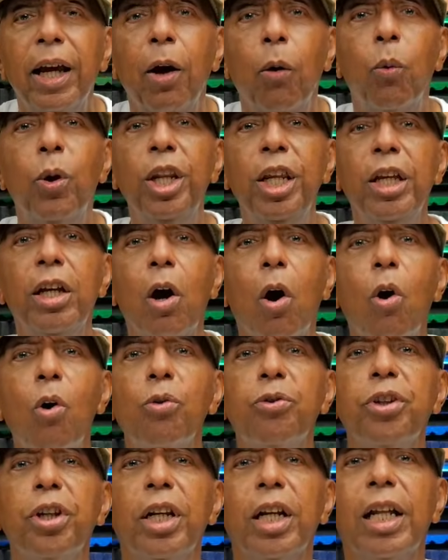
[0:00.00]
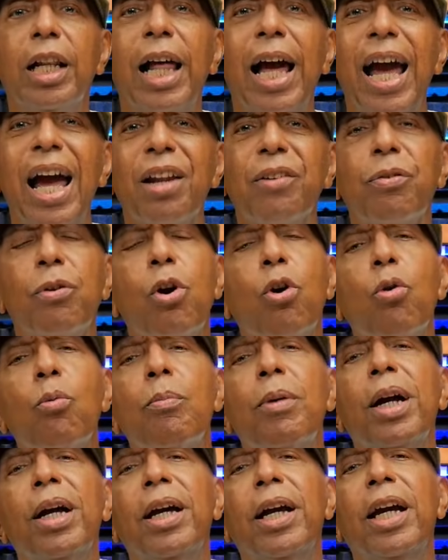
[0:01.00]
When he goes to the
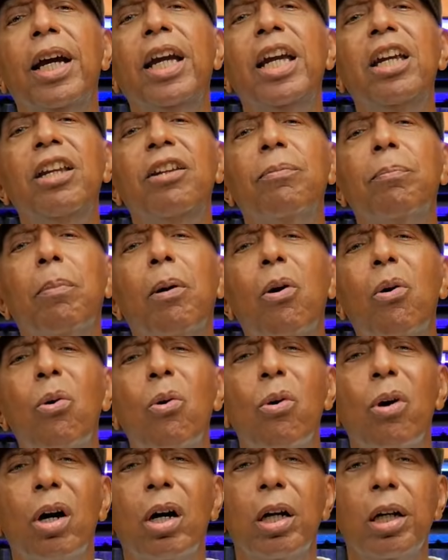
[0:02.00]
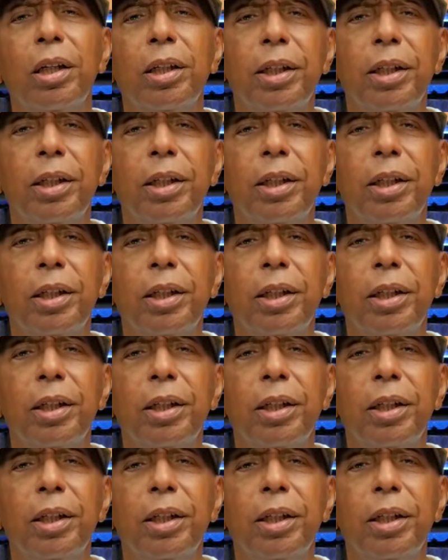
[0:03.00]
classroom, he's bored.